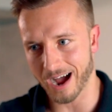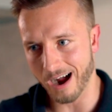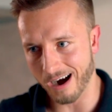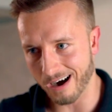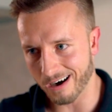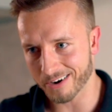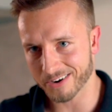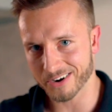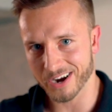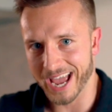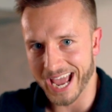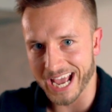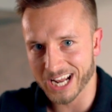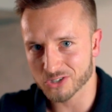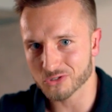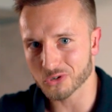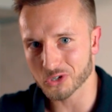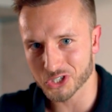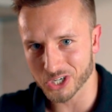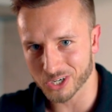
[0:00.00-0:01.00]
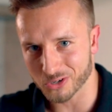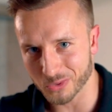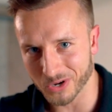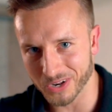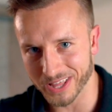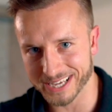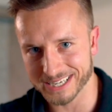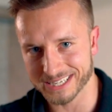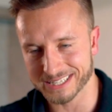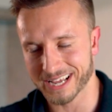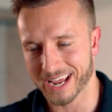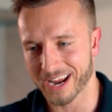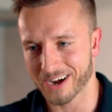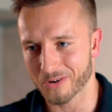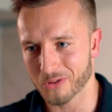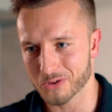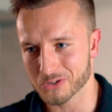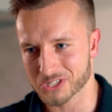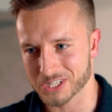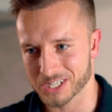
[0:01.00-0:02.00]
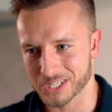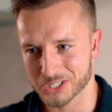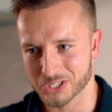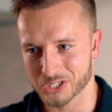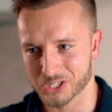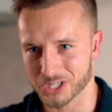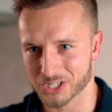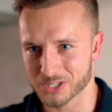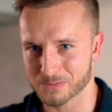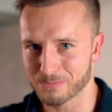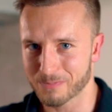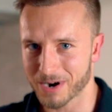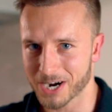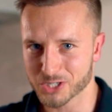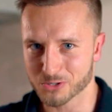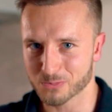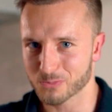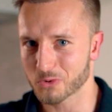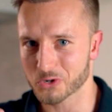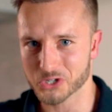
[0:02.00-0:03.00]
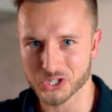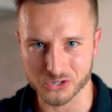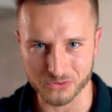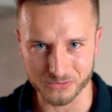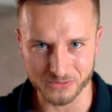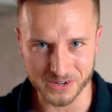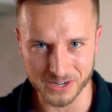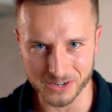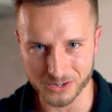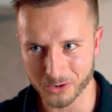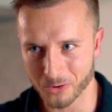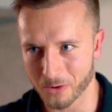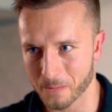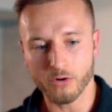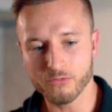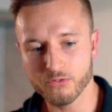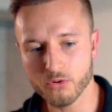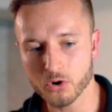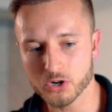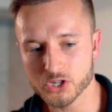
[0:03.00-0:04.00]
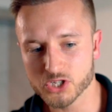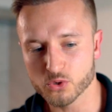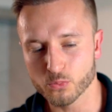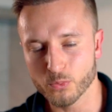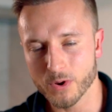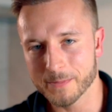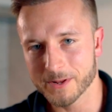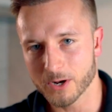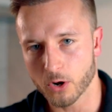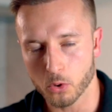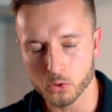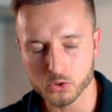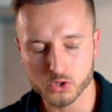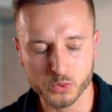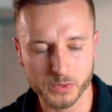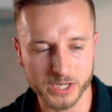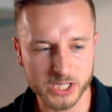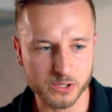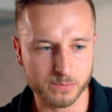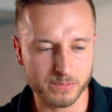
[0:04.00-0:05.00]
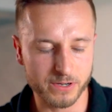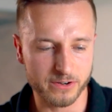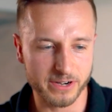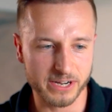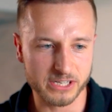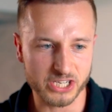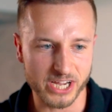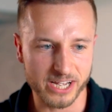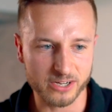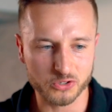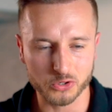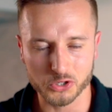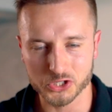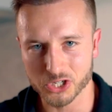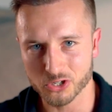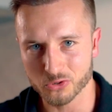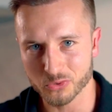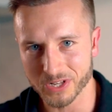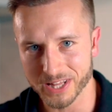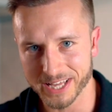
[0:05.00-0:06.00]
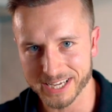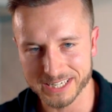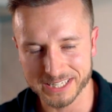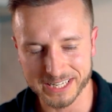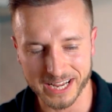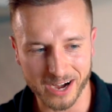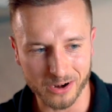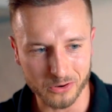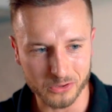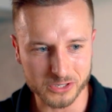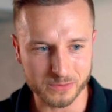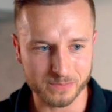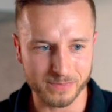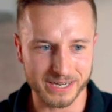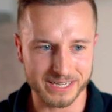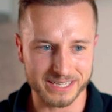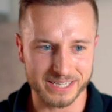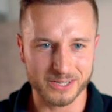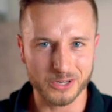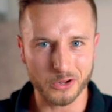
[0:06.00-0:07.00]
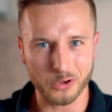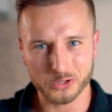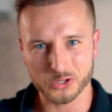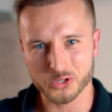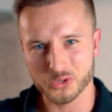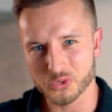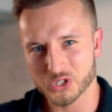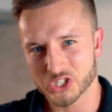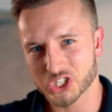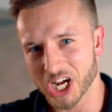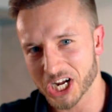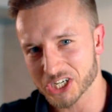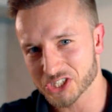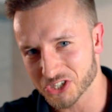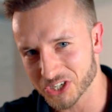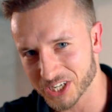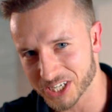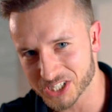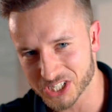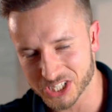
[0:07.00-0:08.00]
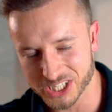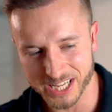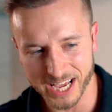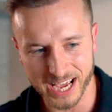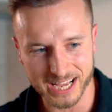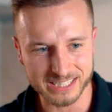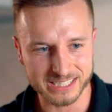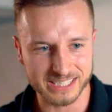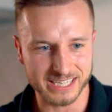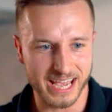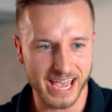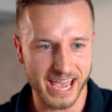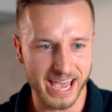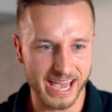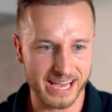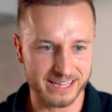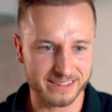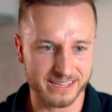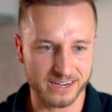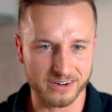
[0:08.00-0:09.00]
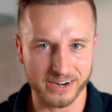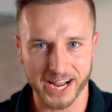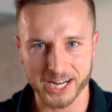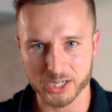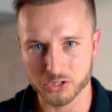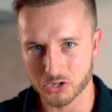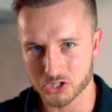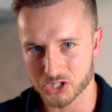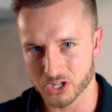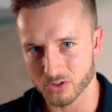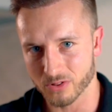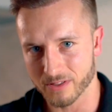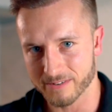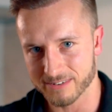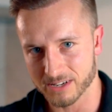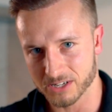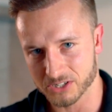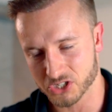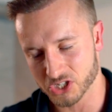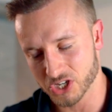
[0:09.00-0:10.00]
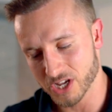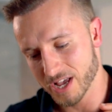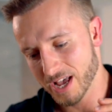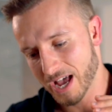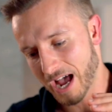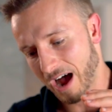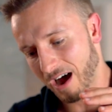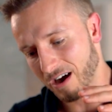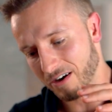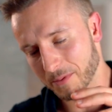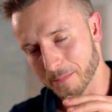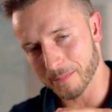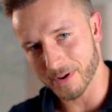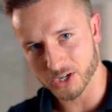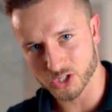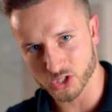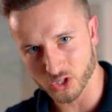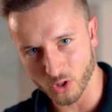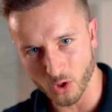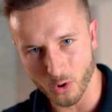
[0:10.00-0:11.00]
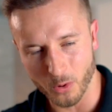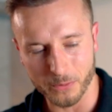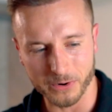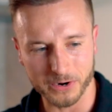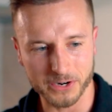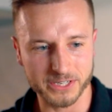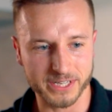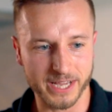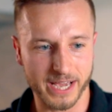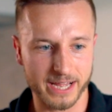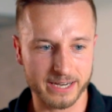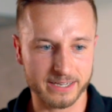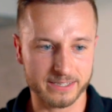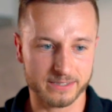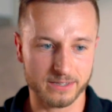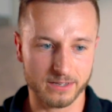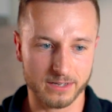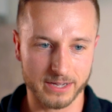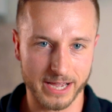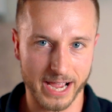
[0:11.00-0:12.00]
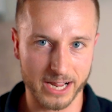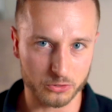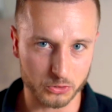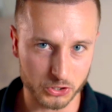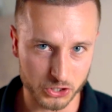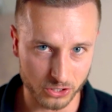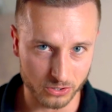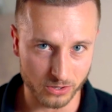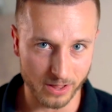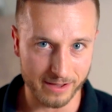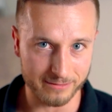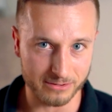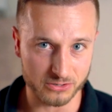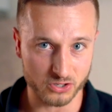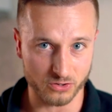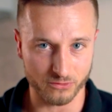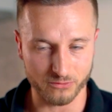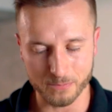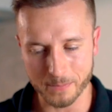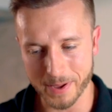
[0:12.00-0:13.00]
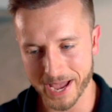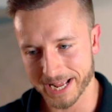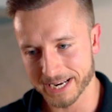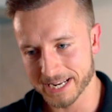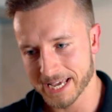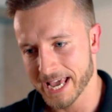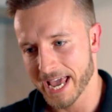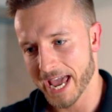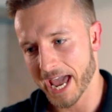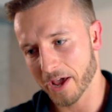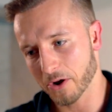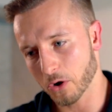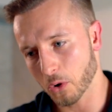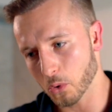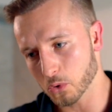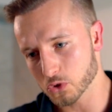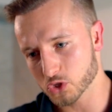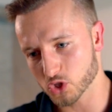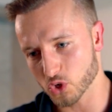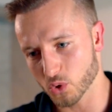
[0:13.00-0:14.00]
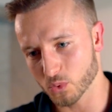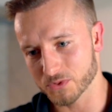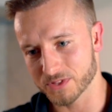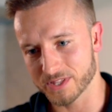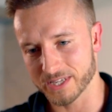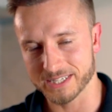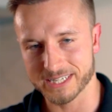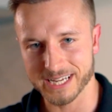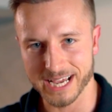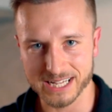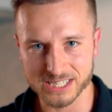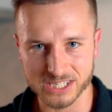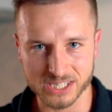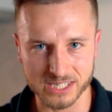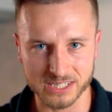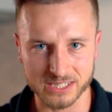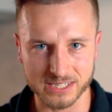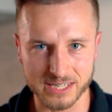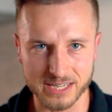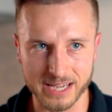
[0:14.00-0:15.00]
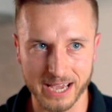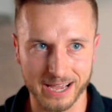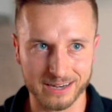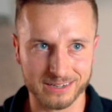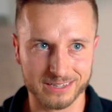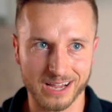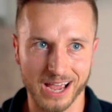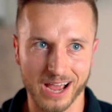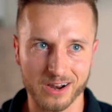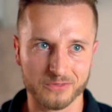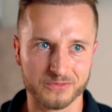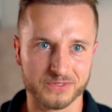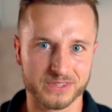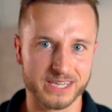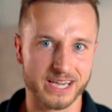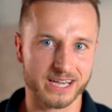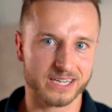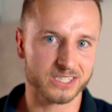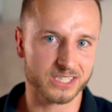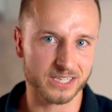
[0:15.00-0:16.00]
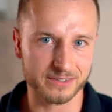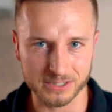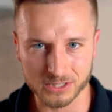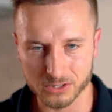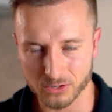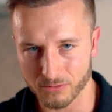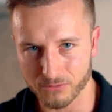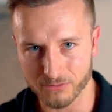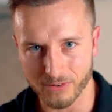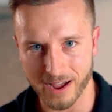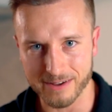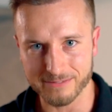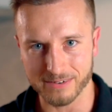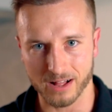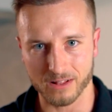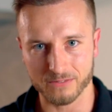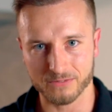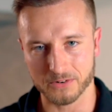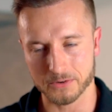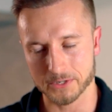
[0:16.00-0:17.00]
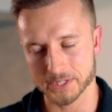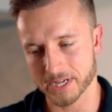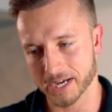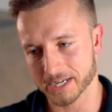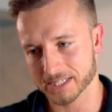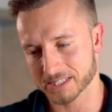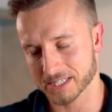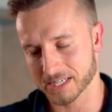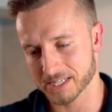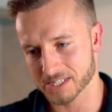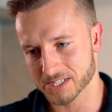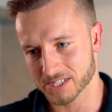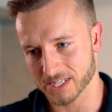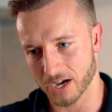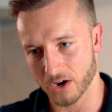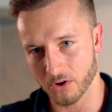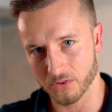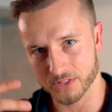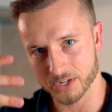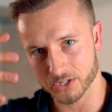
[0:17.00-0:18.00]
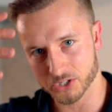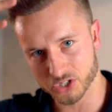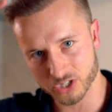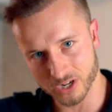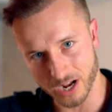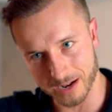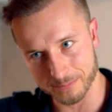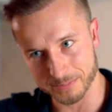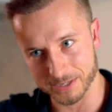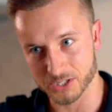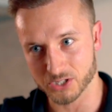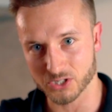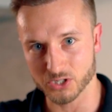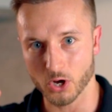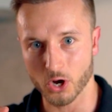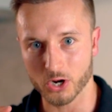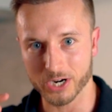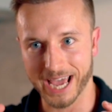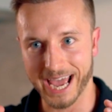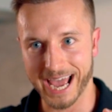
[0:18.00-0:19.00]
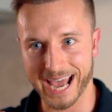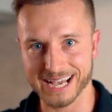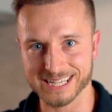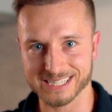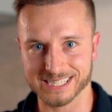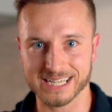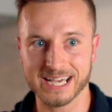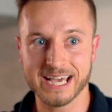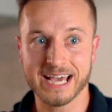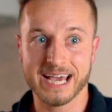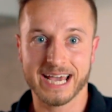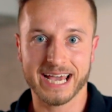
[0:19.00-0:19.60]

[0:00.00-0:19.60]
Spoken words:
our androgen-related hair loss is just much more severe. Of course, women also experience androgen-related hair loss, but not to such an extent, and their androgen levels are much lower than the androgen levels of men, and also the density and kind of the activity of 5-alpha reductase on their scalp is not as